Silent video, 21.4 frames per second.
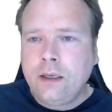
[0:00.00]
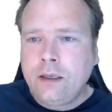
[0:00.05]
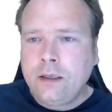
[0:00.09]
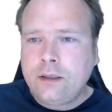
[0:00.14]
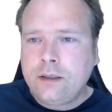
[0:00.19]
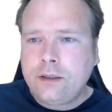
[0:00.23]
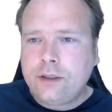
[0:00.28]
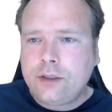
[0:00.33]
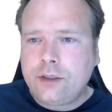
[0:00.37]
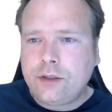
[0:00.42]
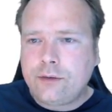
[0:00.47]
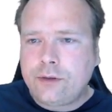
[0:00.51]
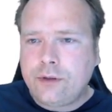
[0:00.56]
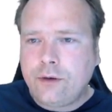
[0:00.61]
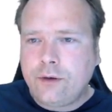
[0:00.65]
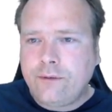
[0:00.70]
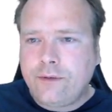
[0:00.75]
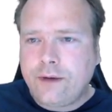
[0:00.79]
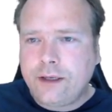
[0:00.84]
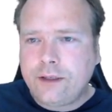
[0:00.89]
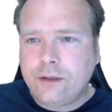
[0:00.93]
So
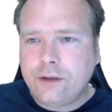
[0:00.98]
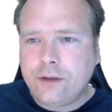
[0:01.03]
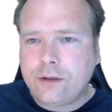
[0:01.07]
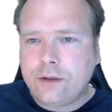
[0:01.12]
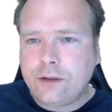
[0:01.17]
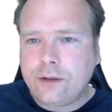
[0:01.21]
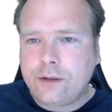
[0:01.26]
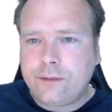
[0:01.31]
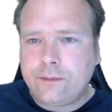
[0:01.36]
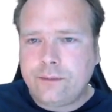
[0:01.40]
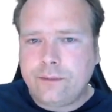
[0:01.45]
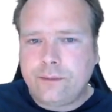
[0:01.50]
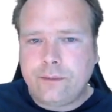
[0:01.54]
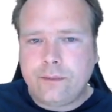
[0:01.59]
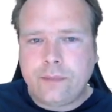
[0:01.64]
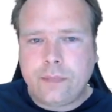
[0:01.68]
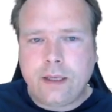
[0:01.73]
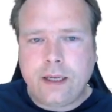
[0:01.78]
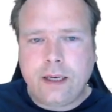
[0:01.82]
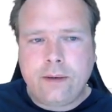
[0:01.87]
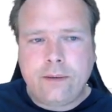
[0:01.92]
far so good.
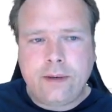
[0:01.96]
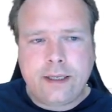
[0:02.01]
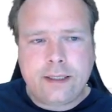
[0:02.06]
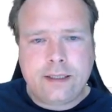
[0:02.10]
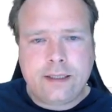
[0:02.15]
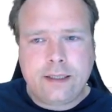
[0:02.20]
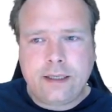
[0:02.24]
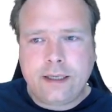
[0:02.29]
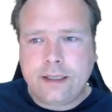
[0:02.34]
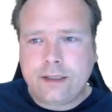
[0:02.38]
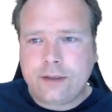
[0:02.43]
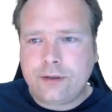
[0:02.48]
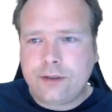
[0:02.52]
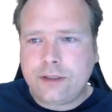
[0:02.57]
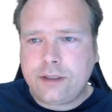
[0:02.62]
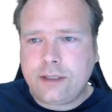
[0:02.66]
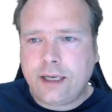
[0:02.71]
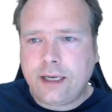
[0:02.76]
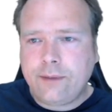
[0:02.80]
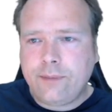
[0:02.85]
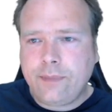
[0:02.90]
I would actually like to
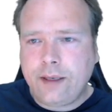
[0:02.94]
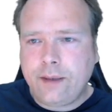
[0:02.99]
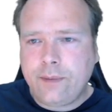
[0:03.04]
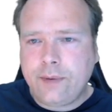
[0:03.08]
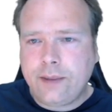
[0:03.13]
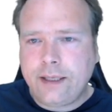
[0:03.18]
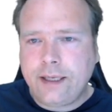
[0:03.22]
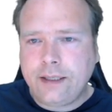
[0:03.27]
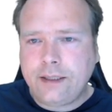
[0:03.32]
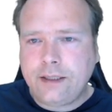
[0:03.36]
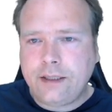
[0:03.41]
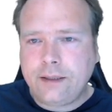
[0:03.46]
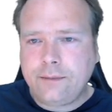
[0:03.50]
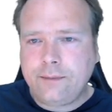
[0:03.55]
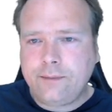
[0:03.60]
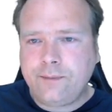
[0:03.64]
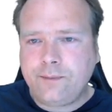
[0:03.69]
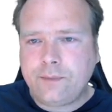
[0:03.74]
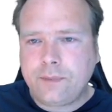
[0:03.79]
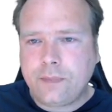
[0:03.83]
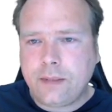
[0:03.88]
start my
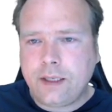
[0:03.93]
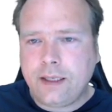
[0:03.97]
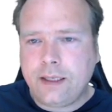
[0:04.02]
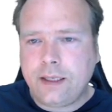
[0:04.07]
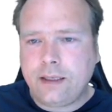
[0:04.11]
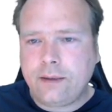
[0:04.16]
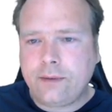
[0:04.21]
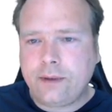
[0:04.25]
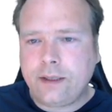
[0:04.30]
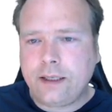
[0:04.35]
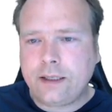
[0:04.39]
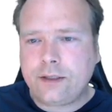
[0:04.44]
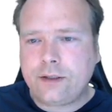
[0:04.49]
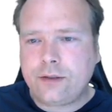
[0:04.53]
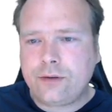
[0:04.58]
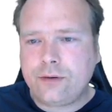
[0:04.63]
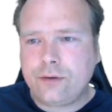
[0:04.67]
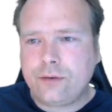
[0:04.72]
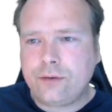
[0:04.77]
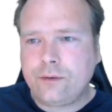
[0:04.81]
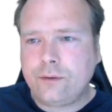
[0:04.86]
application, and then I would like
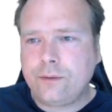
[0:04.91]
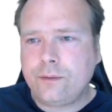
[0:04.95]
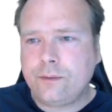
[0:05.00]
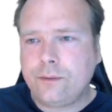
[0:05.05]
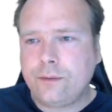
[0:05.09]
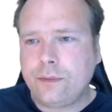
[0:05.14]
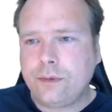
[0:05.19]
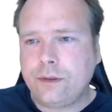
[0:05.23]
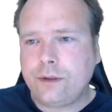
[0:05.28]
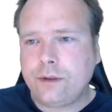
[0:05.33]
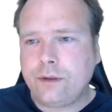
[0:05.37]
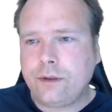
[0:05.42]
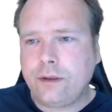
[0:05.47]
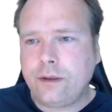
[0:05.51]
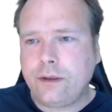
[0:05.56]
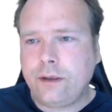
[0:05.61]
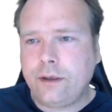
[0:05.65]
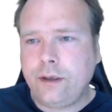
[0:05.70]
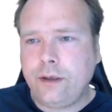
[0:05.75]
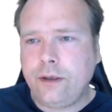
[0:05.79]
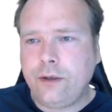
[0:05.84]
to
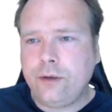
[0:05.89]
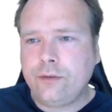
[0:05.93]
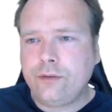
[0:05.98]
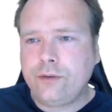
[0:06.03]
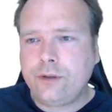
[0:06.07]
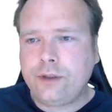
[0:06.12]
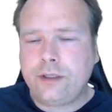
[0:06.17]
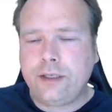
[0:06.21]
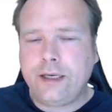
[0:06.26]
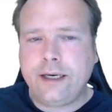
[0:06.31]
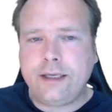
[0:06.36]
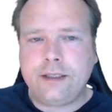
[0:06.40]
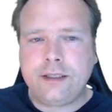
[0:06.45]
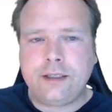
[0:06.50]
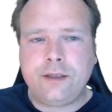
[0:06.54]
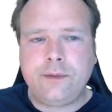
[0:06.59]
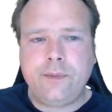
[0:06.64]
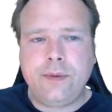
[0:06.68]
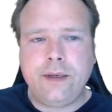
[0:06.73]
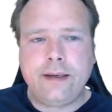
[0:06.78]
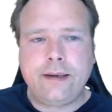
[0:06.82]
use the
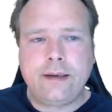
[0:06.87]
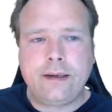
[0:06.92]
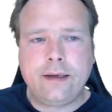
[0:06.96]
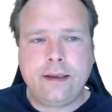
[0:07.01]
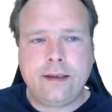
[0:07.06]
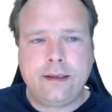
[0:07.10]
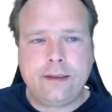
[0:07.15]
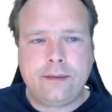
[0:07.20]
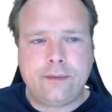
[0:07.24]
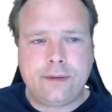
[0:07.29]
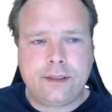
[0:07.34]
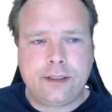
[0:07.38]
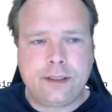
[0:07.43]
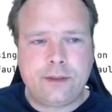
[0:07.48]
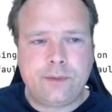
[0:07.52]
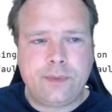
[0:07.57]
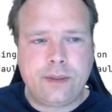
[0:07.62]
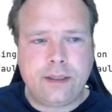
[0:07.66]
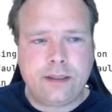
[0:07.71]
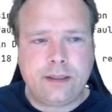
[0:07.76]
HTTP client, which is built